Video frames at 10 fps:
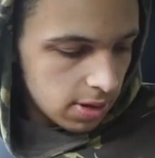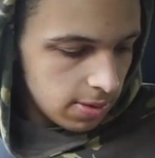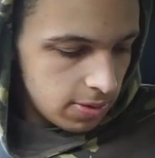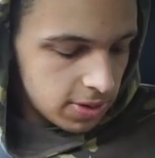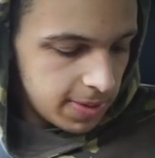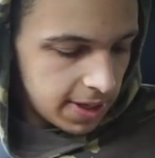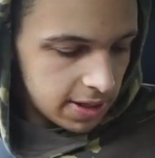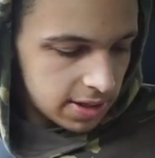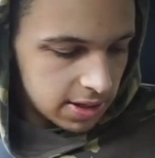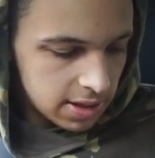which
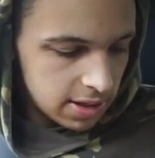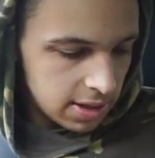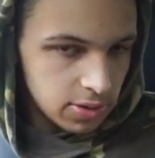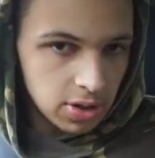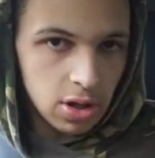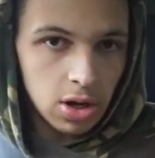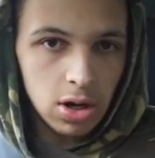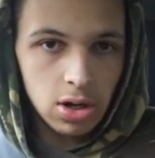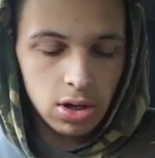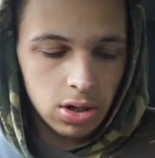means there was a lot
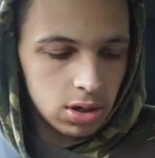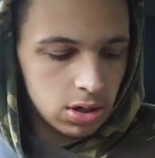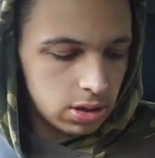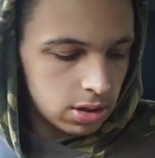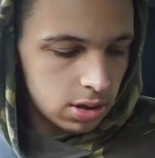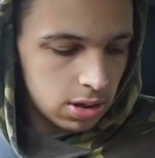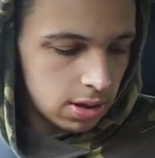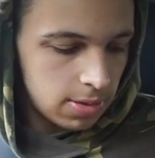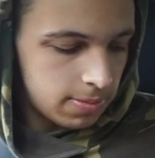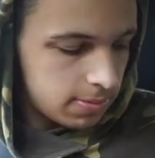
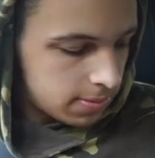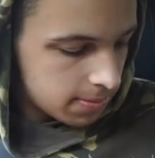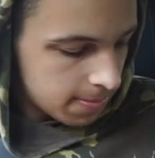of